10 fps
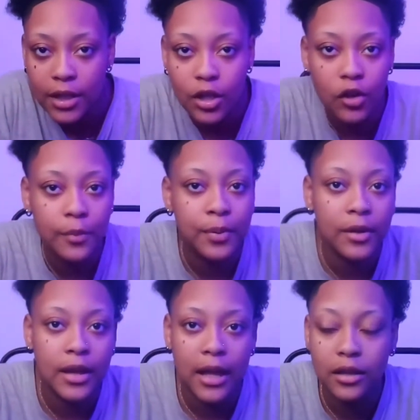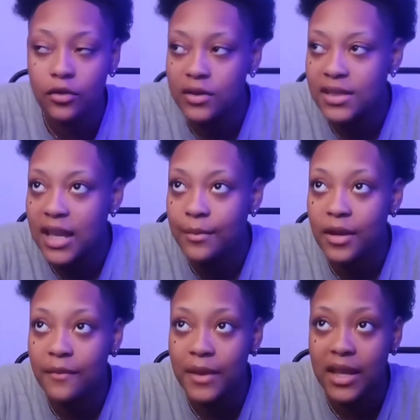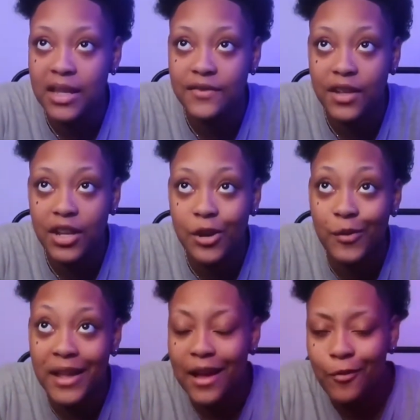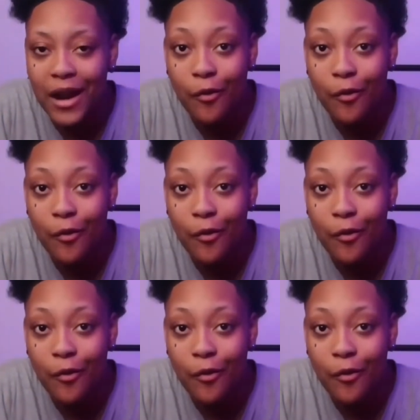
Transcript: You know, he put, like, a little segment of me in his video when I